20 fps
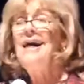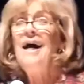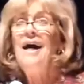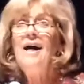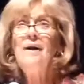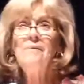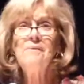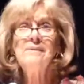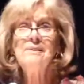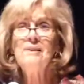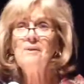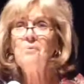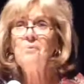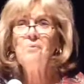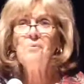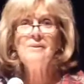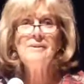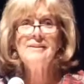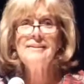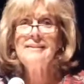I was their
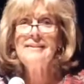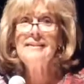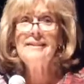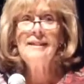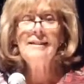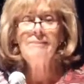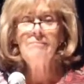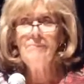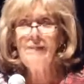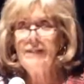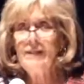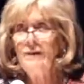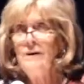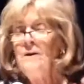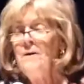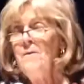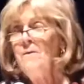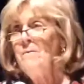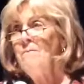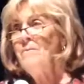worst nightmare.
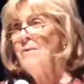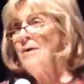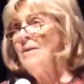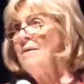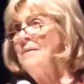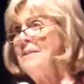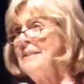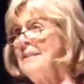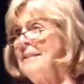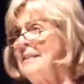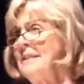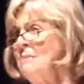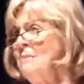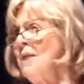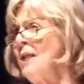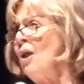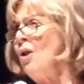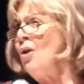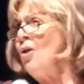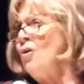They're always saying to
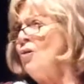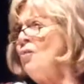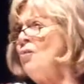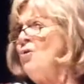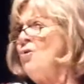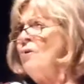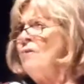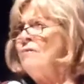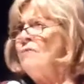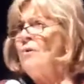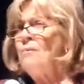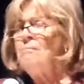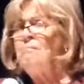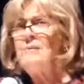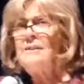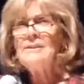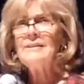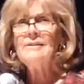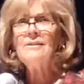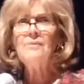me, you have no
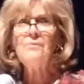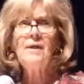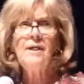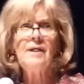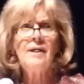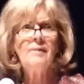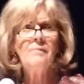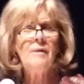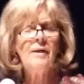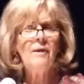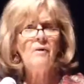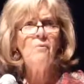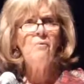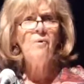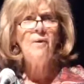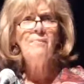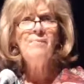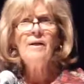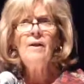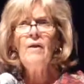business writing about our
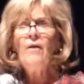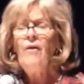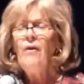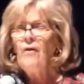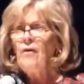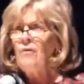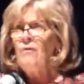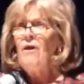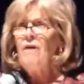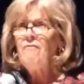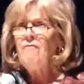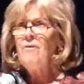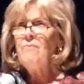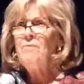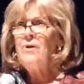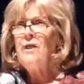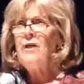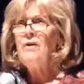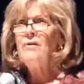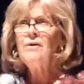women. You're not
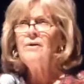from here.